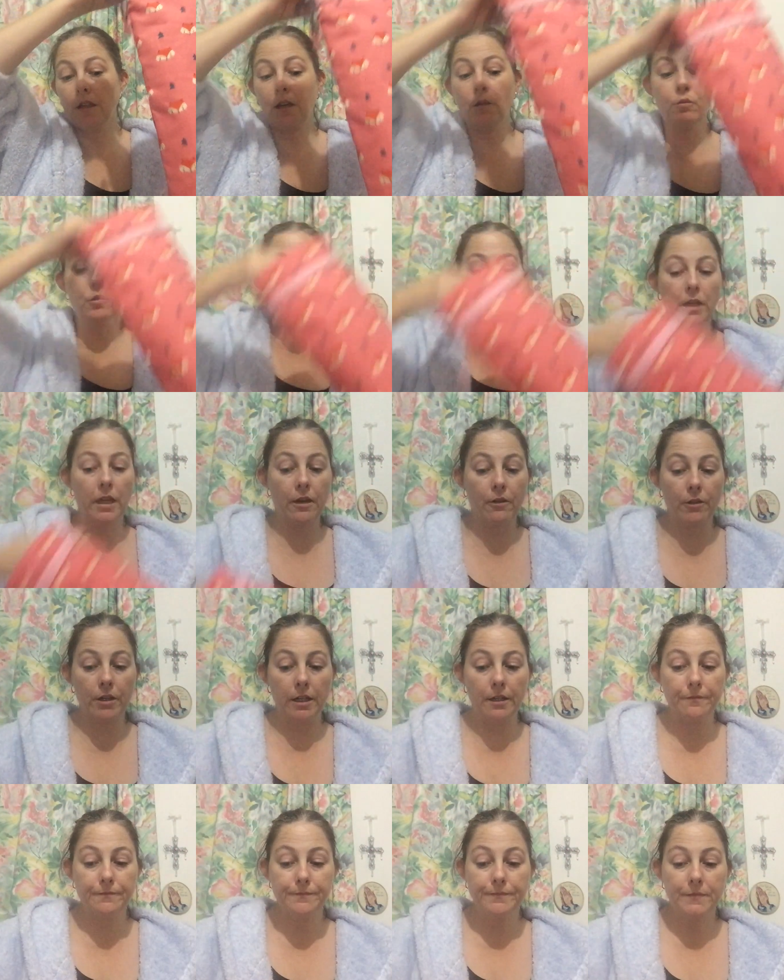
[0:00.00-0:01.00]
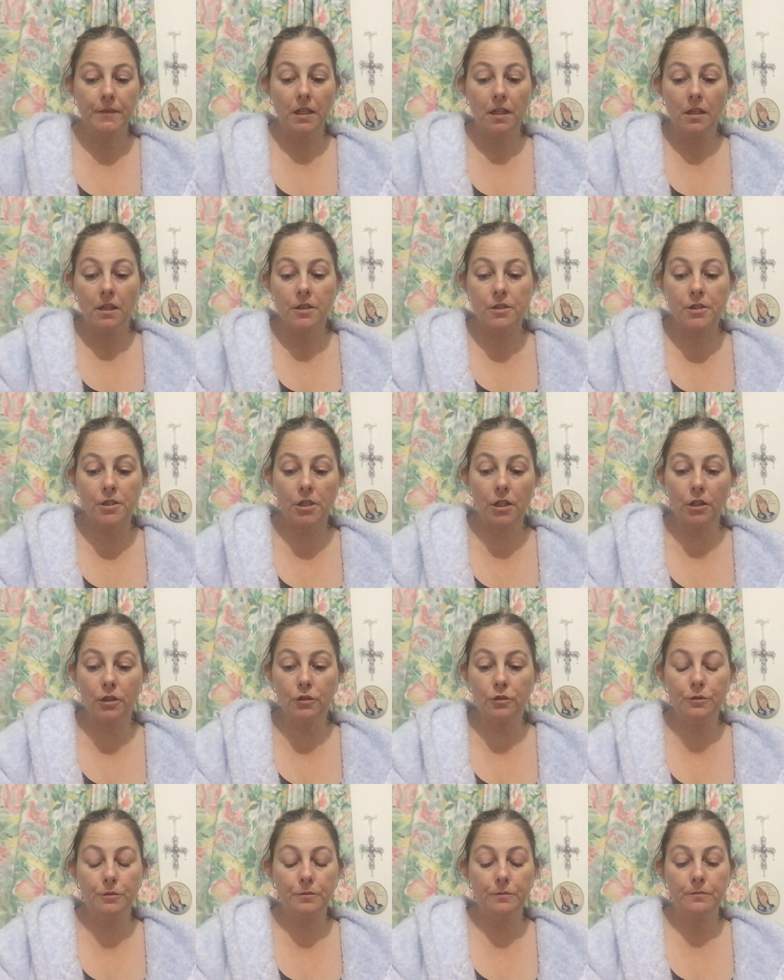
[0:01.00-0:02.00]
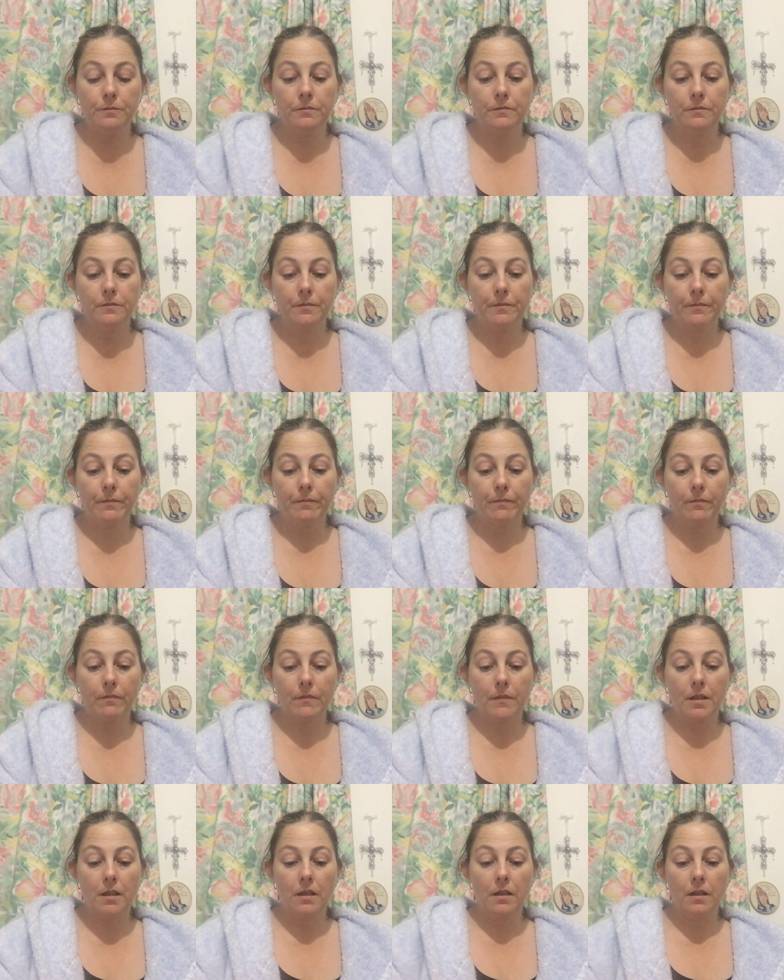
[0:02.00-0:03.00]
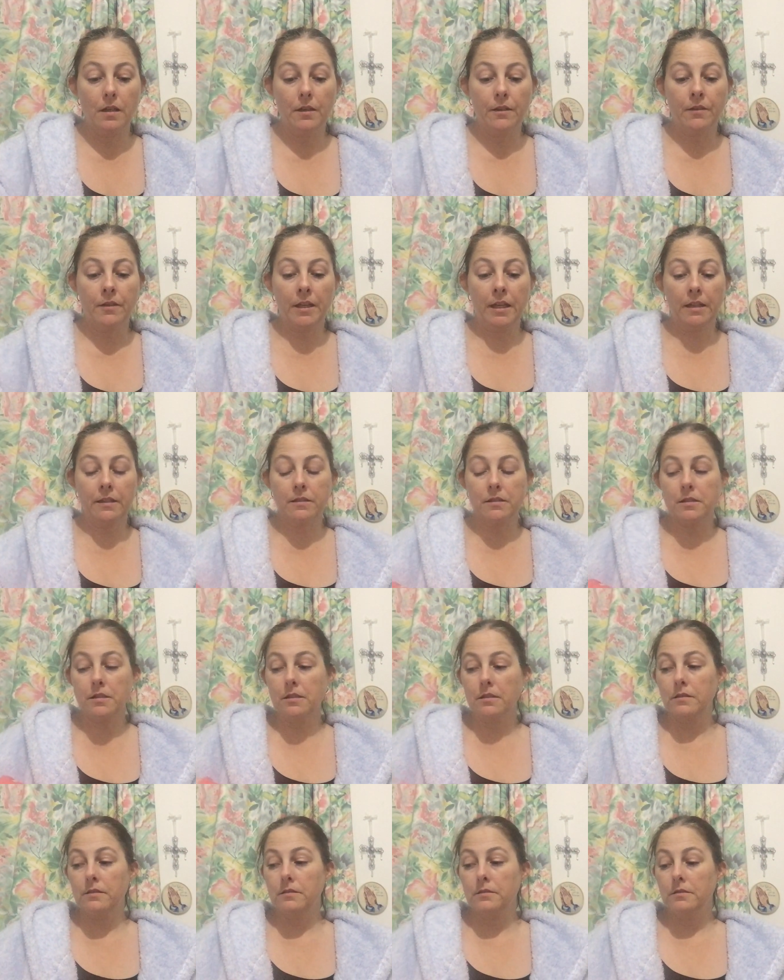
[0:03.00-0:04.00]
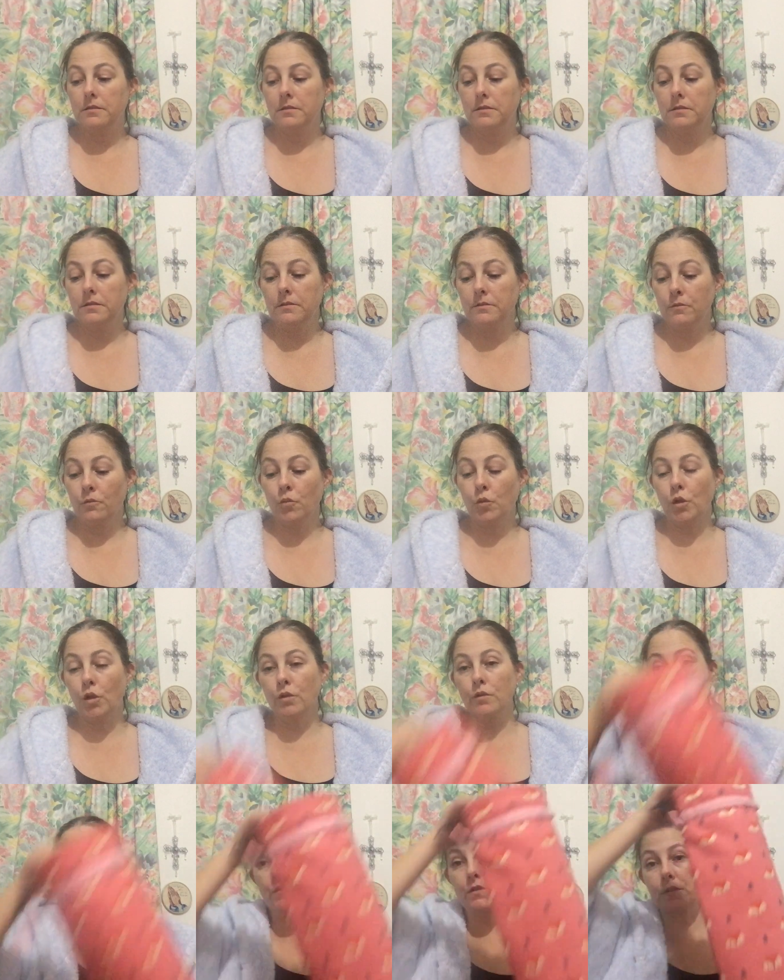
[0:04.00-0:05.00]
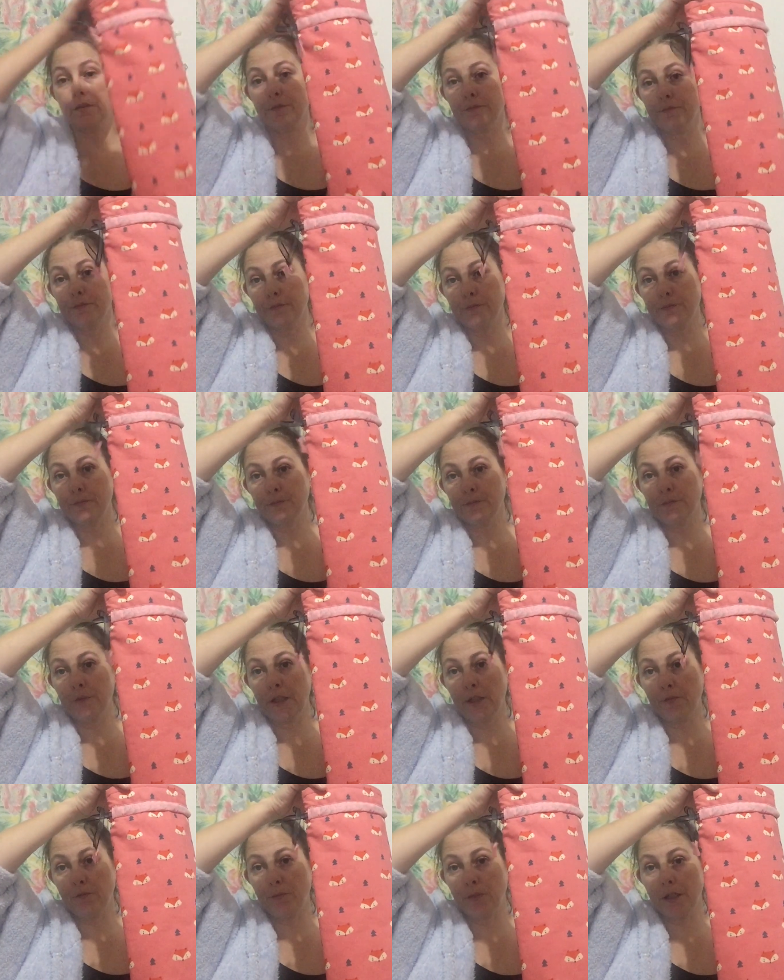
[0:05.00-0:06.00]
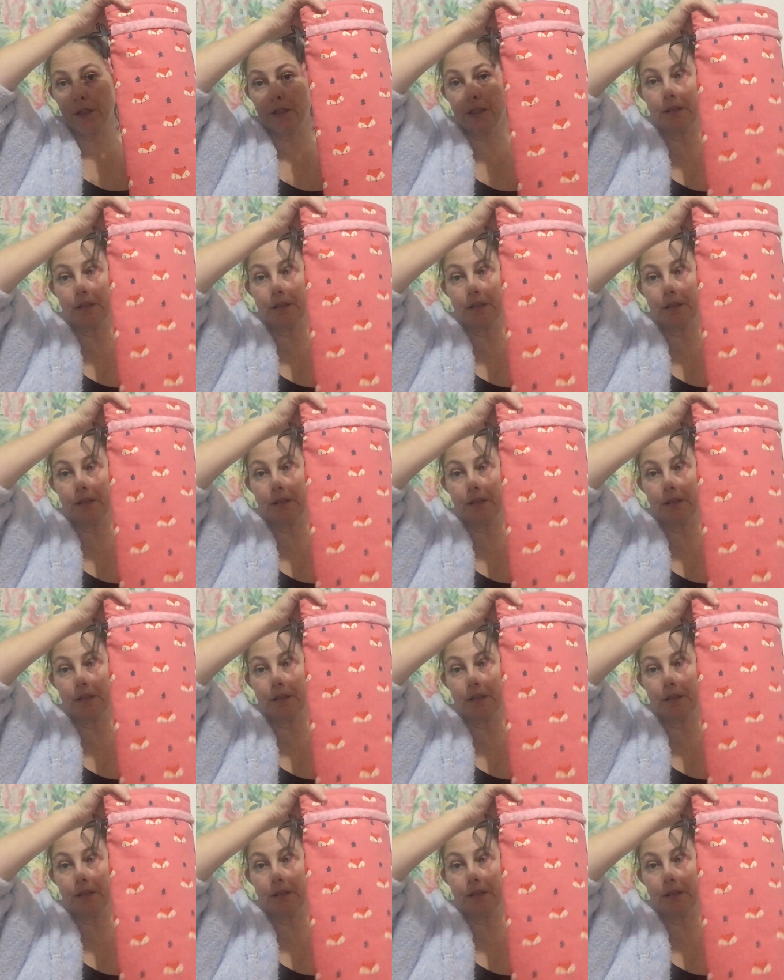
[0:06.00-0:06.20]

a wool carrier. So that was one of my